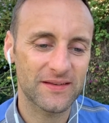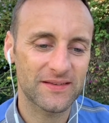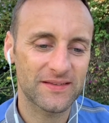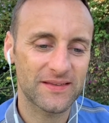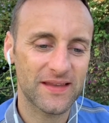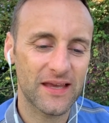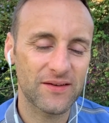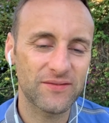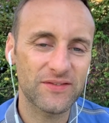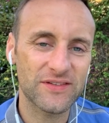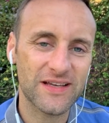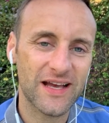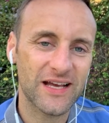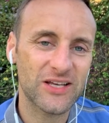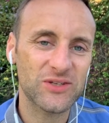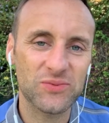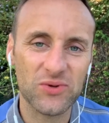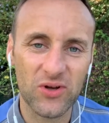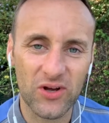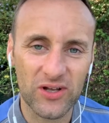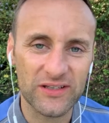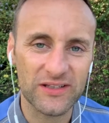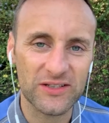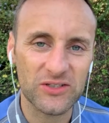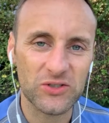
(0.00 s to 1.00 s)
Davey's asked me
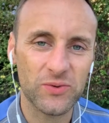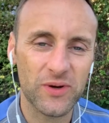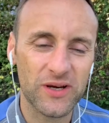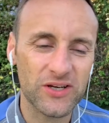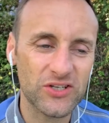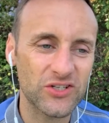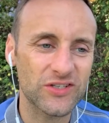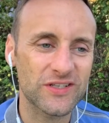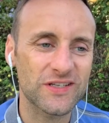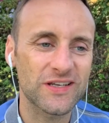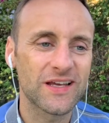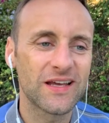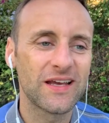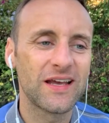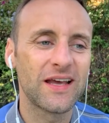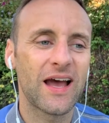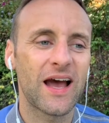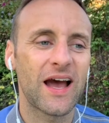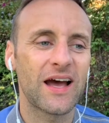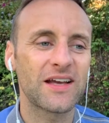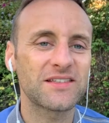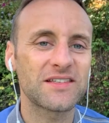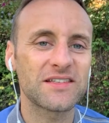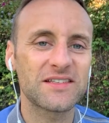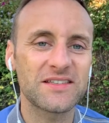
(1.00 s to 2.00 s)
all these questions.
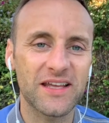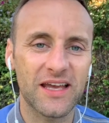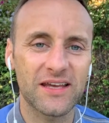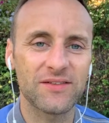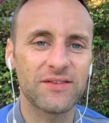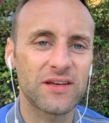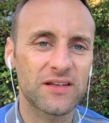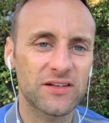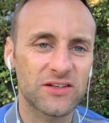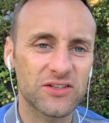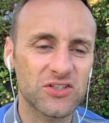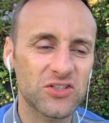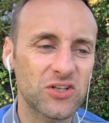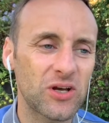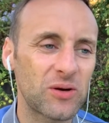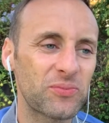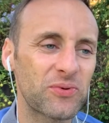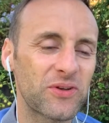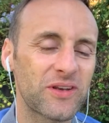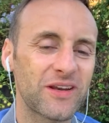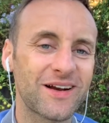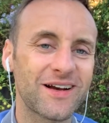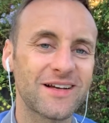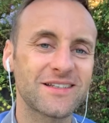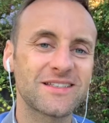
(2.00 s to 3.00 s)
I says, Davey, can I stop
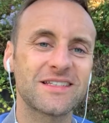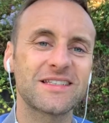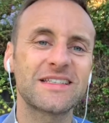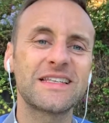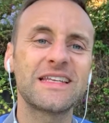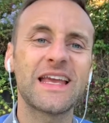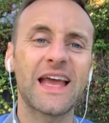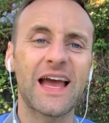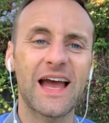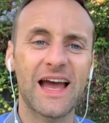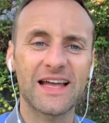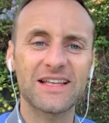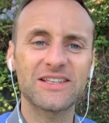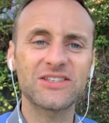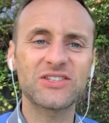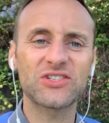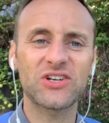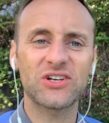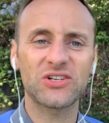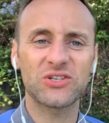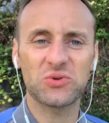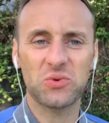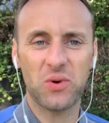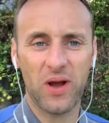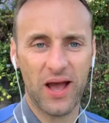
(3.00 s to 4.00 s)
you there? I says, the
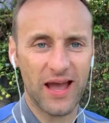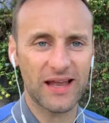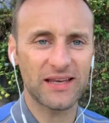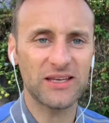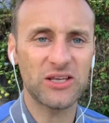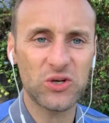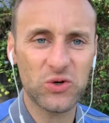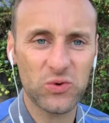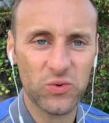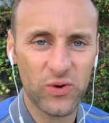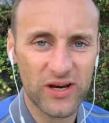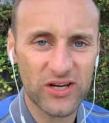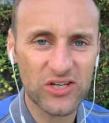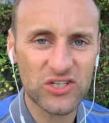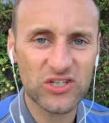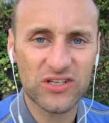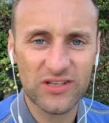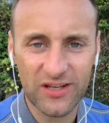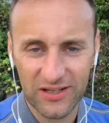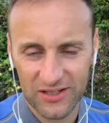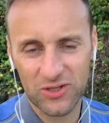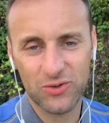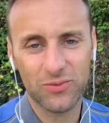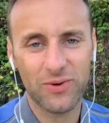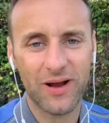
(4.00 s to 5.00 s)
answer to any question
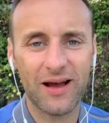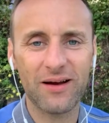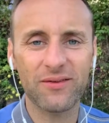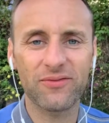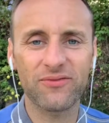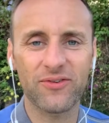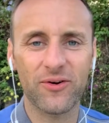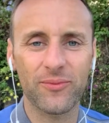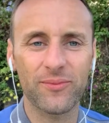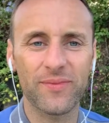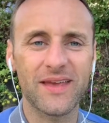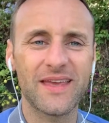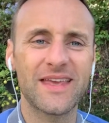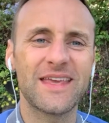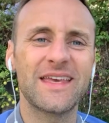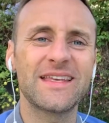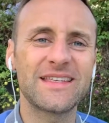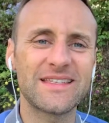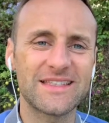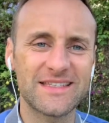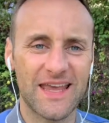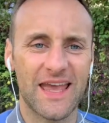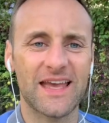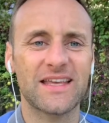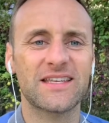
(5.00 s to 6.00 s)
that you have for me
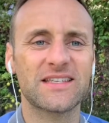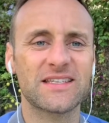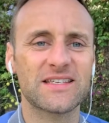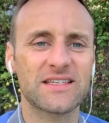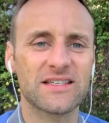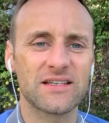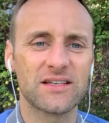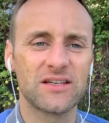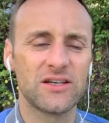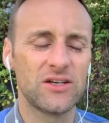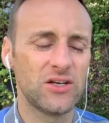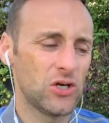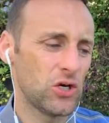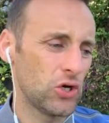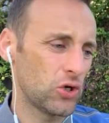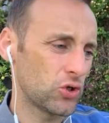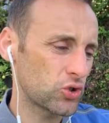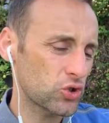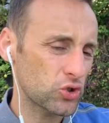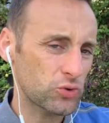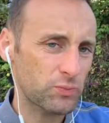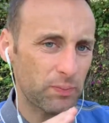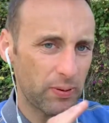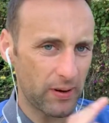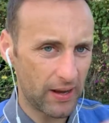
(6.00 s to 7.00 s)
is yes.
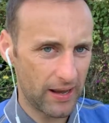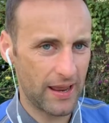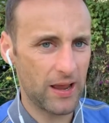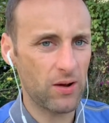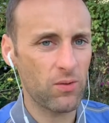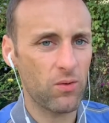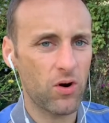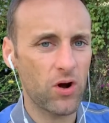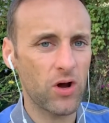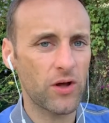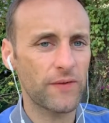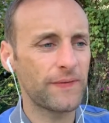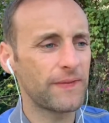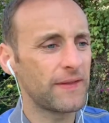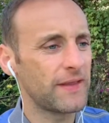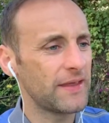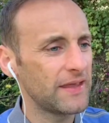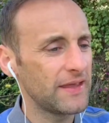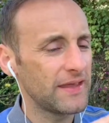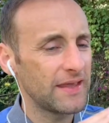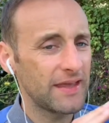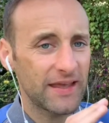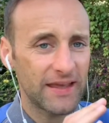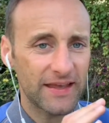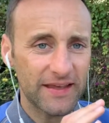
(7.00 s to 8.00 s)
Just plow on,
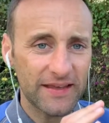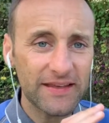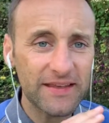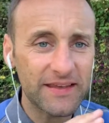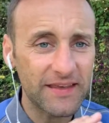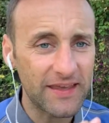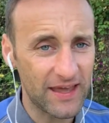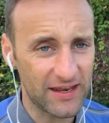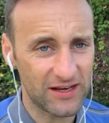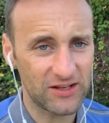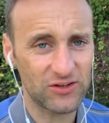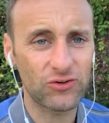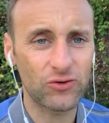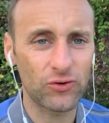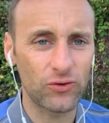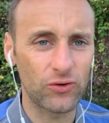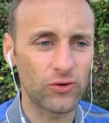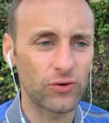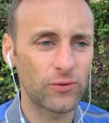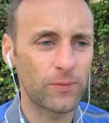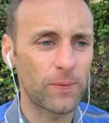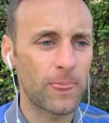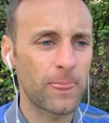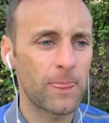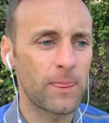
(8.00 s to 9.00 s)
get it
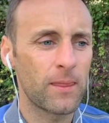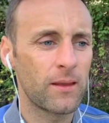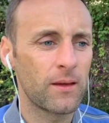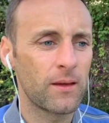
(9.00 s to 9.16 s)
done.